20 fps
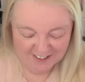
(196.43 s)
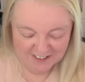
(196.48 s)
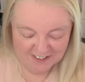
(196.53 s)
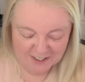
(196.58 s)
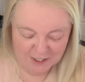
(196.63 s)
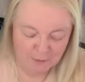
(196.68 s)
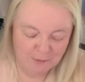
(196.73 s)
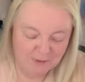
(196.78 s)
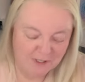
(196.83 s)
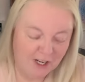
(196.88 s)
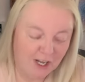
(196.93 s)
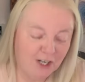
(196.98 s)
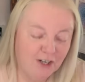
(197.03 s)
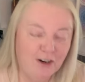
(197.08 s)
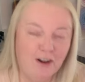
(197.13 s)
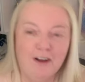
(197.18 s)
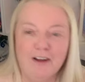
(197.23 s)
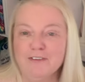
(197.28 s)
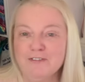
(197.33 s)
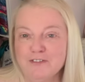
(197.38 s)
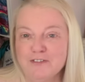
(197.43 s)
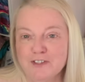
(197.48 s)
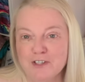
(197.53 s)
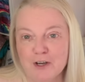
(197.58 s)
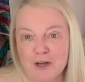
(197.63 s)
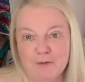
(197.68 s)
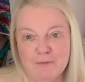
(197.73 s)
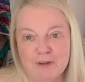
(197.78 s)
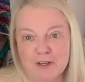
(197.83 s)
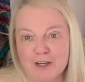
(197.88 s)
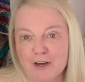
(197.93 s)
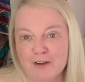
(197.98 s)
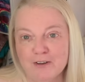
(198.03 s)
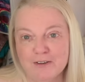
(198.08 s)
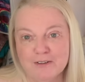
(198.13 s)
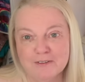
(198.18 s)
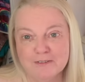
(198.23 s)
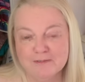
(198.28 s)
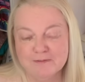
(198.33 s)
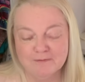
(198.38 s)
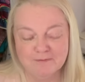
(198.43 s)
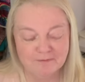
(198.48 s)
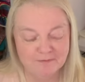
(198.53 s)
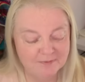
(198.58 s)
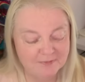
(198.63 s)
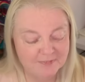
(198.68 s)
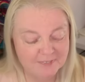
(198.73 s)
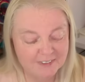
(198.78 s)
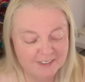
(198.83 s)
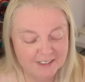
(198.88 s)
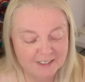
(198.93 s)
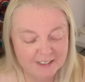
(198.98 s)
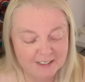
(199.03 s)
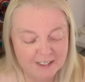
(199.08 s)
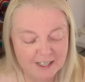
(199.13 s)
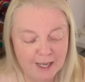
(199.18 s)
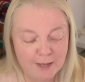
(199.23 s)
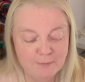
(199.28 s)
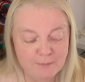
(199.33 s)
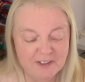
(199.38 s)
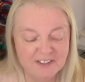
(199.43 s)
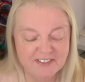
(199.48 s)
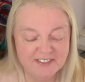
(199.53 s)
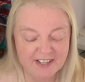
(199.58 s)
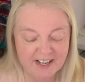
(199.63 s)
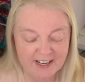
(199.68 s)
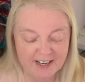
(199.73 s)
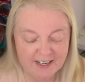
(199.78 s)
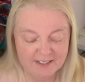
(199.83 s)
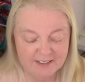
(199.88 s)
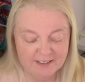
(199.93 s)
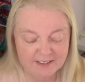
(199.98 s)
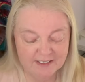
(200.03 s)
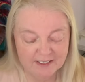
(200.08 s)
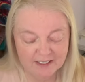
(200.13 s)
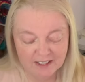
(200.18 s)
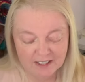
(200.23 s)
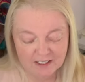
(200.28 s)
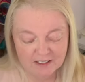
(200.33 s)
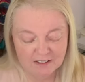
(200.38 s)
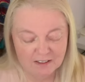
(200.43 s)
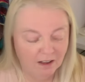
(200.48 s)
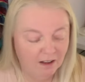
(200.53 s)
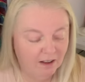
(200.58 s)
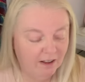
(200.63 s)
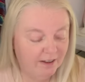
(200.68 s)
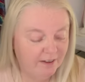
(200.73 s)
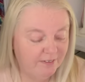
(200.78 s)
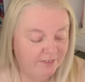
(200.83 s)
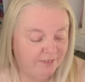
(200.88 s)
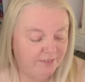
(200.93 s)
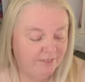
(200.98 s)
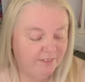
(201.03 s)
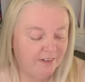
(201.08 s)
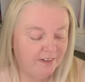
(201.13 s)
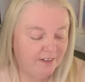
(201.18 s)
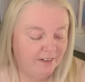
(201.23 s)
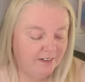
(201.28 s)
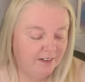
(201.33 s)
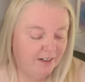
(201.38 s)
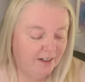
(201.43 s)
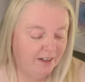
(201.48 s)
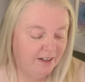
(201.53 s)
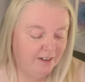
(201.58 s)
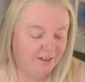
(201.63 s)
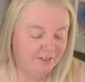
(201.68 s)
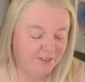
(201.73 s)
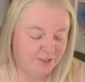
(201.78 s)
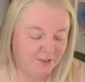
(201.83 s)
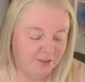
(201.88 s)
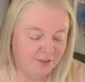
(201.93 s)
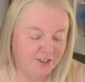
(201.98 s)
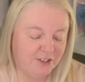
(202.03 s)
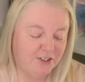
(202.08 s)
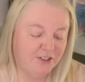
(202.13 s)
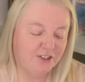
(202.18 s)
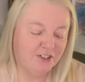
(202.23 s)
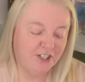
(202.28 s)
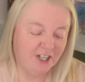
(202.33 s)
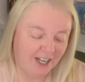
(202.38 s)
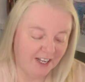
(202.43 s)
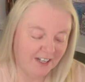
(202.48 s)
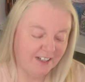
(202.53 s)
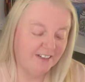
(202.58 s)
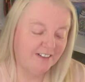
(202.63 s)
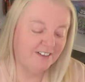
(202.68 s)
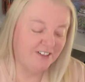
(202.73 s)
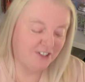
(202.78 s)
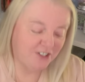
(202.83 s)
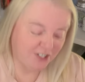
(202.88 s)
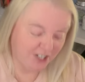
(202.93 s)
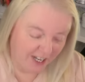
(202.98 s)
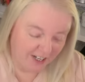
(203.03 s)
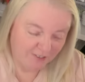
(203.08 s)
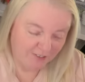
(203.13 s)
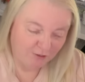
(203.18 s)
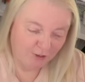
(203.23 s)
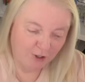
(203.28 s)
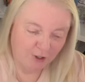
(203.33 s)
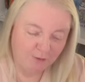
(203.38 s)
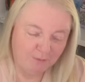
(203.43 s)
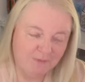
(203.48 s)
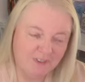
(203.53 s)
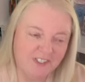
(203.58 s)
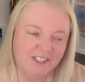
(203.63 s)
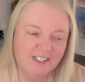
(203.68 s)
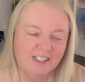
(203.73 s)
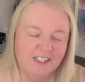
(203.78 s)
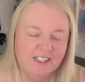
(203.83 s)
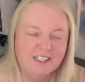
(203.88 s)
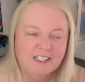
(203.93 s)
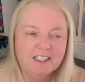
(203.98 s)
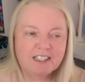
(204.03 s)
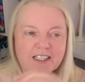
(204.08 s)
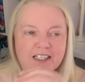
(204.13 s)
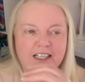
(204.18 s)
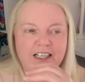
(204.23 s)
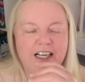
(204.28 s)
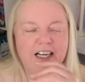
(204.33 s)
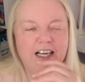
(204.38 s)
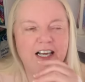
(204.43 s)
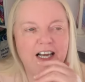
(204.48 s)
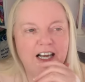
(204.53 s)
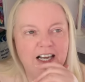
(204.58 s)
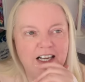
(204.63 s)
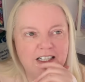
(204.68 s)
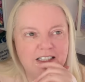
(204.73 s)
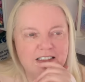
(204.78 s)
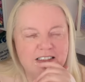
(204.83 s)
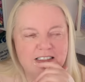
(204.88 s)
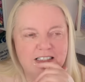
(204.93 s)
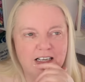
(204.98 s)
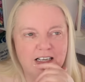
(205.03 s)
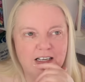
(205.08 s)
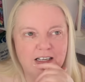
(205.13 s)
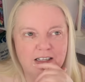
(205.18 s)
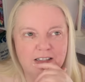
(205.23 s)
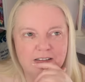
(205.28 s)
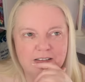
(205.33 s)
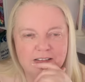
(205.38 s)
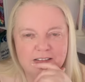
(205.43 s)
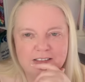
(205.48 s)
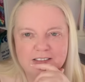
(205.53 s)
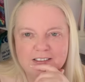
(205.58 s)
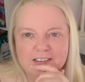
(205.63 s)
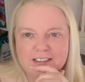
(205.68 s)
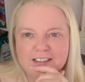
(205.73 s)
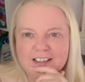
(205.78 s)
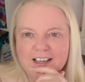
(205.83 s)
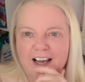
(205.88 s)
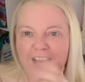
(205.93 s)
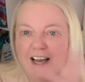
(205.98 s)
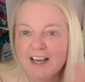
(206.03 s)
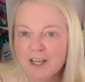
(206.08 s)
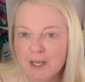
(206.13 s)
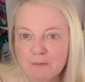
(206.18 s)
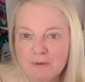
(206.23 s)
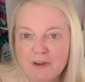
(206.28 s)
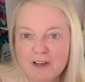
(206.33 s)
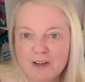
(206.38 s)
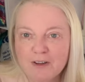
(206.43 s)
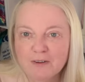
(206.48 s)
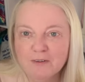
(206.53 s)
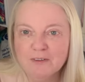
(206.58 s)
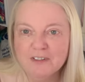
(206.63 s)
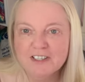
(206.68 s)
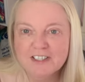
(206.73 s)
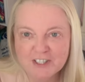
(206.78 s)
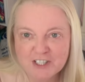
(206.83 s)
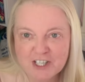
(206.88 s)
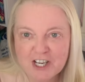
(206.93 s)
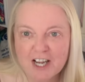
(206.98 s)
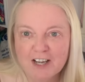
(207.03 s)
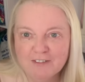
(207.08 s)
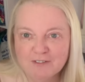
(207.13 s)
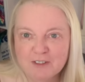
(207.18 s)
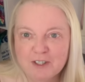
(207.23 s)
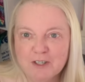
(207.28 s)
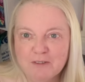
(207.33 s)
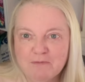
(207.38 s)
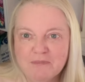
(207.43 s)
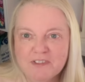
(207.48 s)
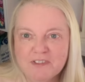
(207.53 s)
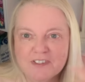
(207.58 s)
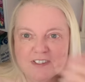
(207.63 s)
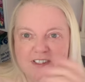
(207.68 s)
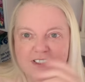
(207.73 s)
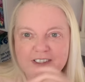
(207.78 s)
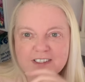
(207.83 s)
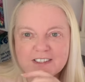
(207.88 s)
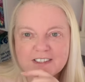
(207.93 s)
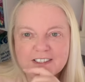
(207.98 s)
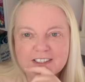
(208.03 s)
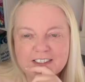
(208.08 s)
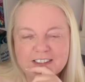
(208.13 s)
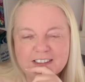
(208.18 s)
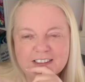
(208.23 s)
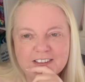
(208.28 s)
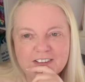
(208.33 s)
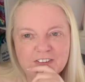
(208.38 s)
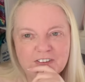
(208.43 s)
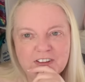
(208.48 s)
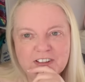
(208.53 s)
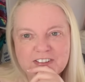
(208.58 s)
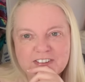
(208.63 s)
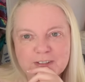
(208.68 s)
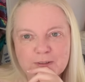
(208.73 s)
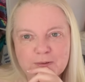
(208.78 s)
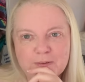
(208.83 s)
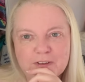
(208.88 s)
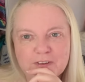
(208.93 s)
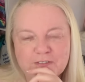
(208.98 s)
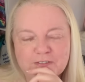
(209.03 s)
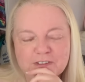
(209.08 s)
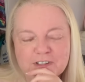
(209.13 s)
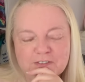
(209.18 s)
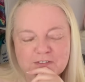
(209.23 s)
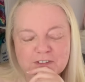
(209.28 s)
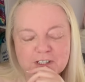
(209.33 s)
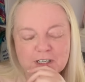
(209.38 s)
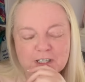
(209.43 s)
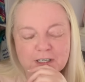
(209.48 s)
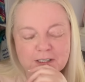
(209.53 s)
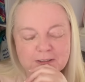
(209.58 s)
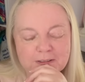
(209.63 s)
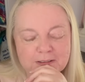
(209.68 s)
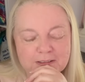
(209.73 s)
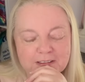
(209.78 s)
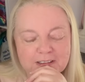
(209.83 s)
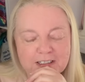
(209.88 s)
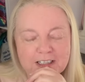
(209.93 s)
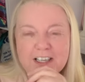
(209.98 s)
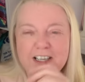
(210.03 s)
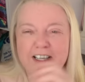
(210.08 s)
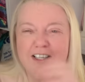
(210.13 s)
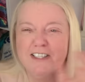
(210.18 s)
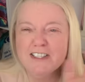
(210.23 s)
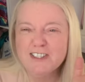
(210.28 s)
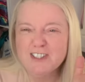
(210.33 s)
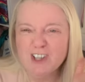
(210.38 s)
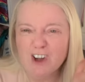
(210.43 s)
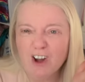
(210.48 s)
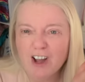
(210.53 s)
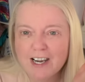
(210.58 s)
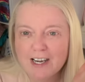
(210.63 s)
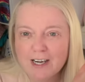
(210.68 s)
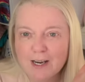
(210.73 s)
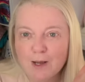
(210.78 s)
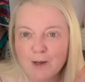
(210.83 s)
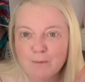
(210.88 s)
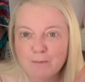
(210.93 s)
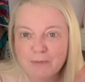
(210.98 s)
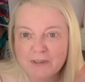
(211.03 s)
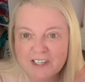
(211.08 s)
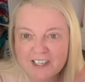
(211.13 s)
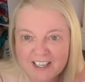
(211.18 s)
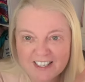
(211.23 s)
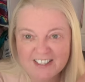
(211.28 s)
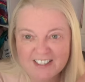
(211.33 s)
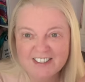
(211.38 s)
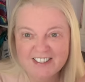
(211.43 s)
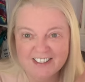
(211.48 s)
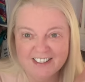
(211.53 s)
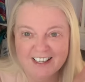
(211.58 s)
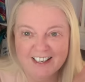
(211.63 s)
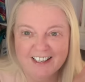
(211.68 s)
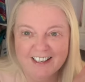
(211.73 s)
Seems like a lifetime ago. MSN, Life, uh, sorry, chat, chat rooms and uh, AOL chat rooms. God, they see that forever ago. Dial up internet.